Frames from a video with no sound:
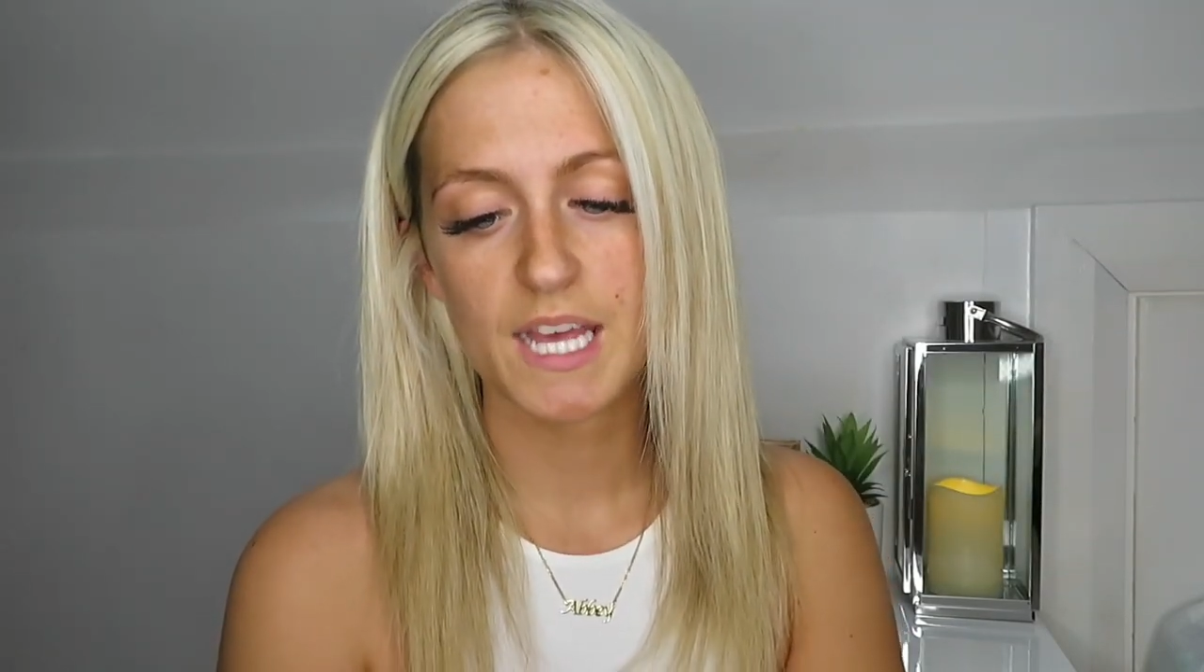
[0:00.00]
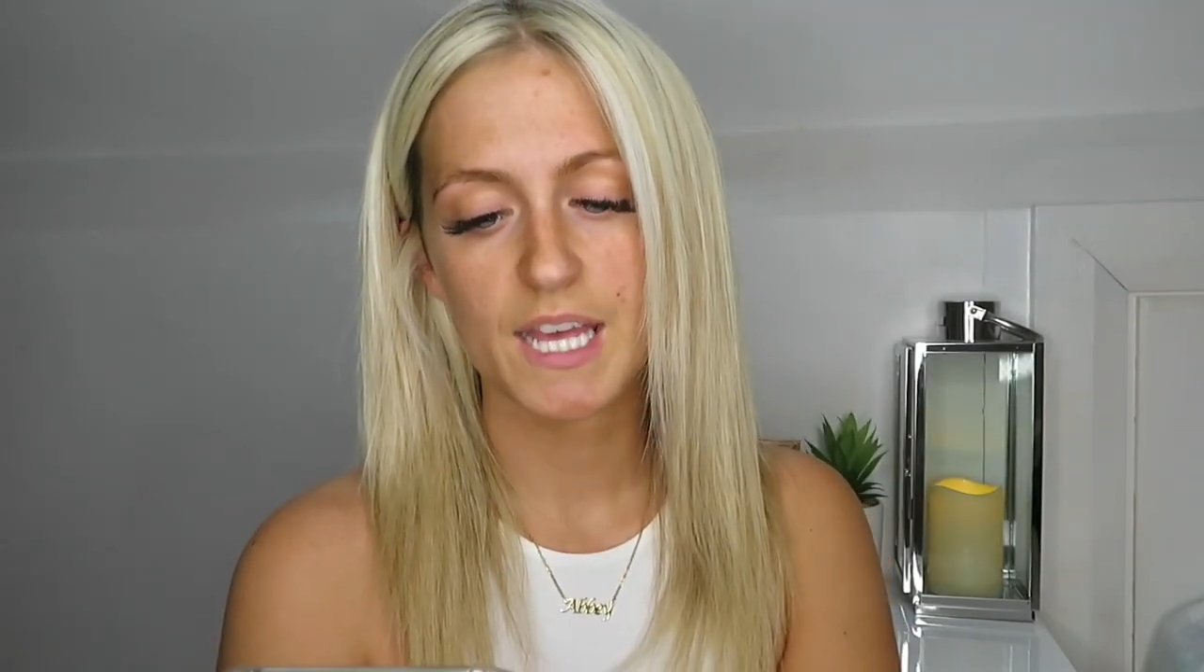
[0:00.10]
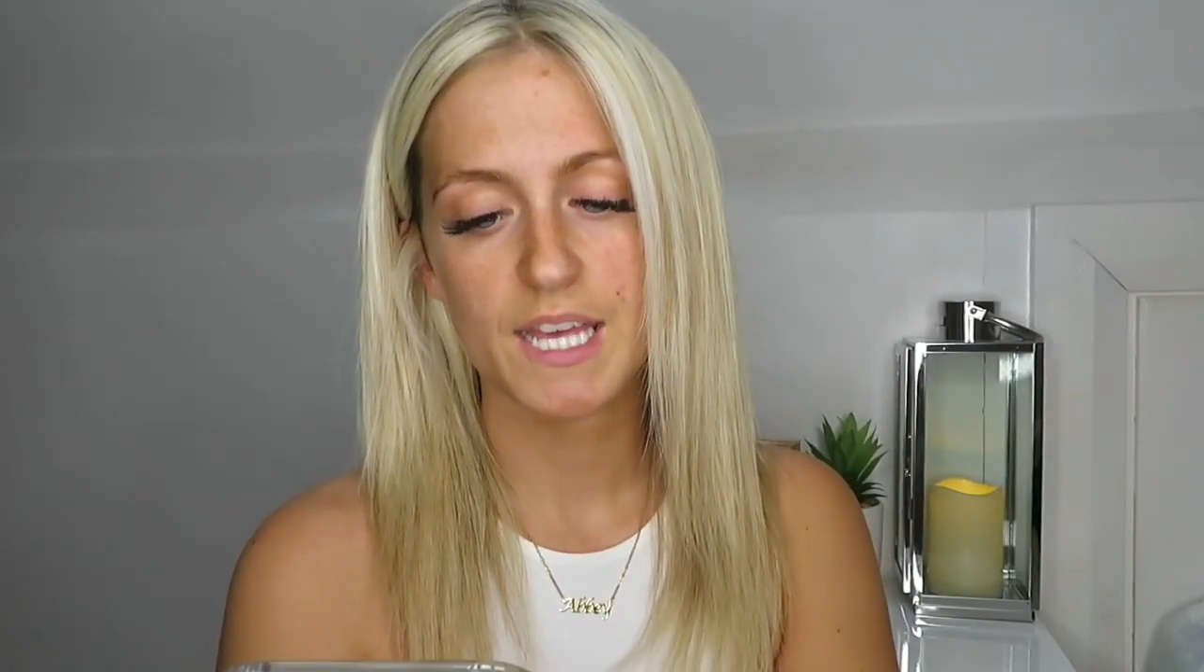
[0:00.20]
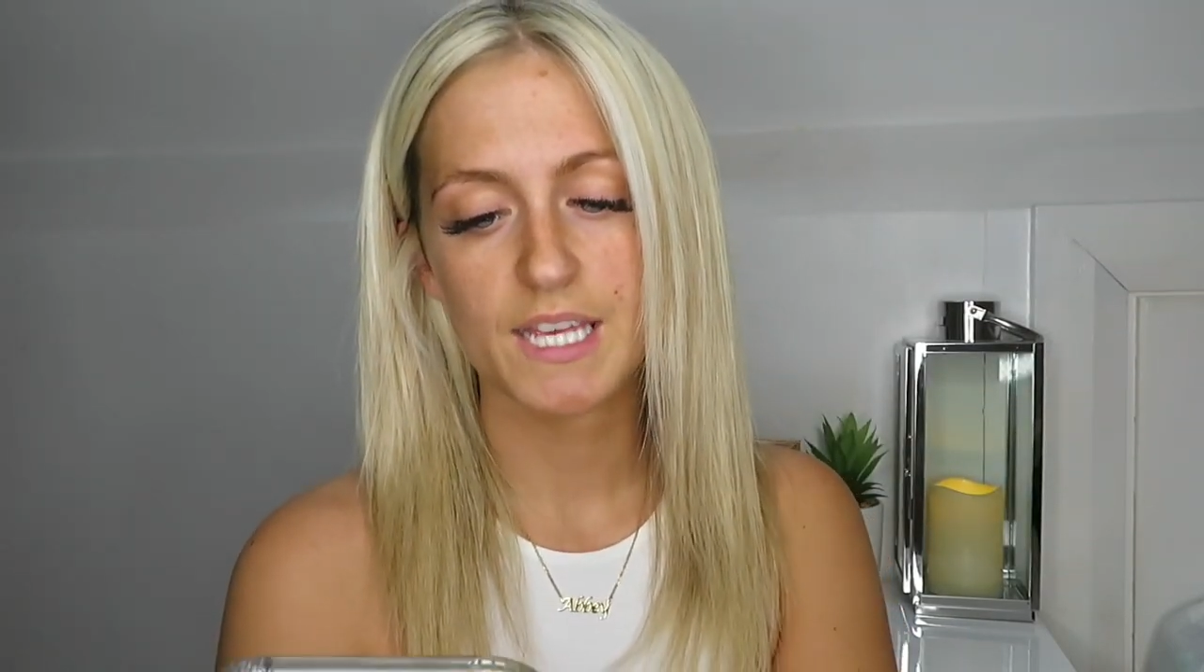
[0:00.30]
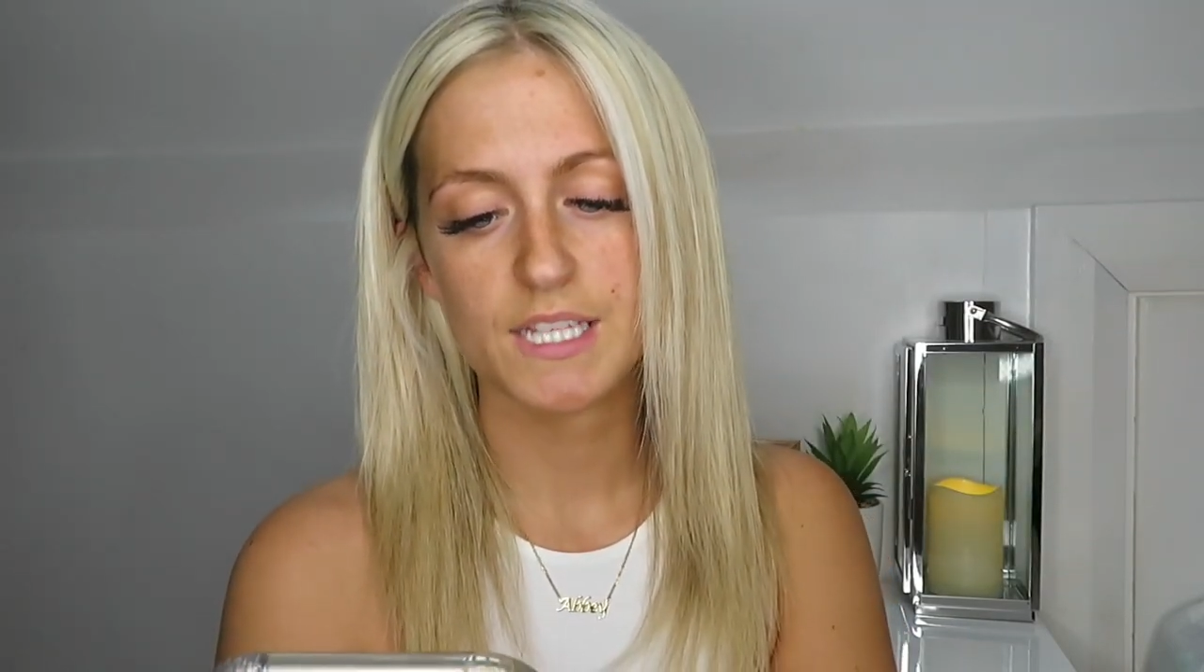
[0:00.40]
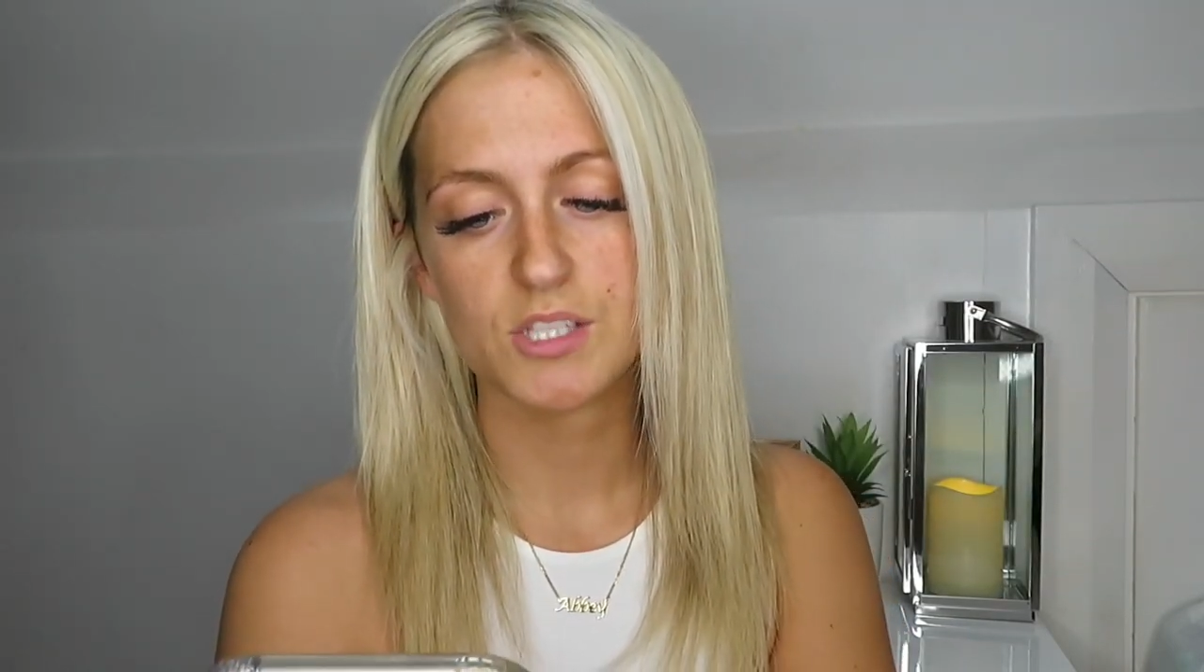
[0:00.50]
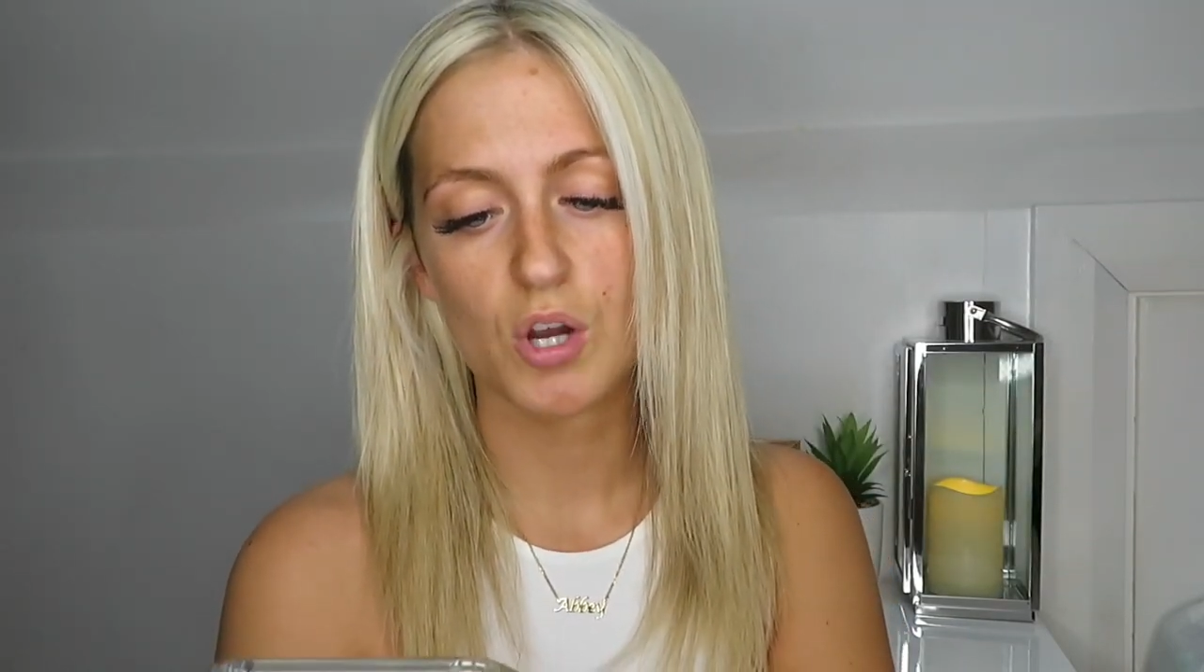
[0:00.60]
is,